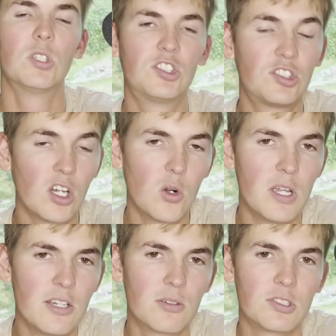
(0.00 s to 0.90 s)
What's so
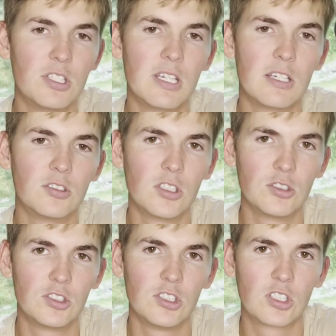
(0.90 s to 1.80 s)
interesting is
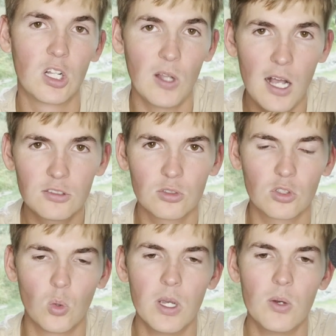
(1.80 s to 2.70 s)
there's this colossal
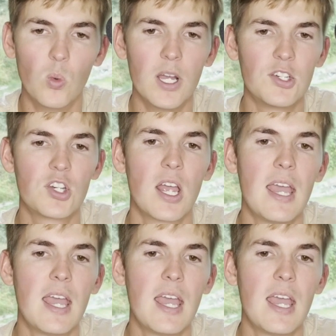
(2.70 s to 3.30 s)
squid, which